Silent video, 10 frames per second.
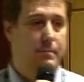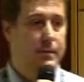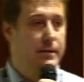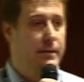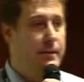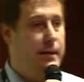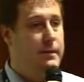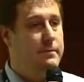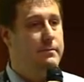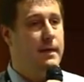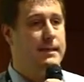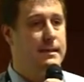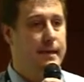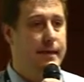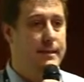build the,
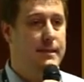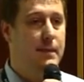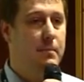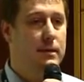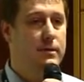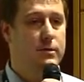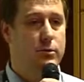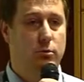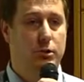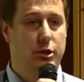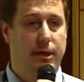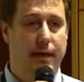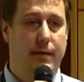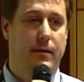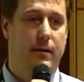let's say, seamless tool
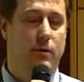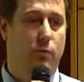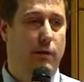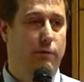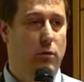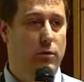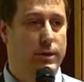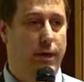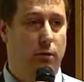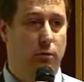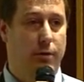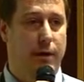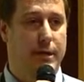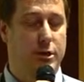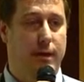chain we are focusing on
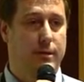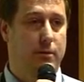within Ashley.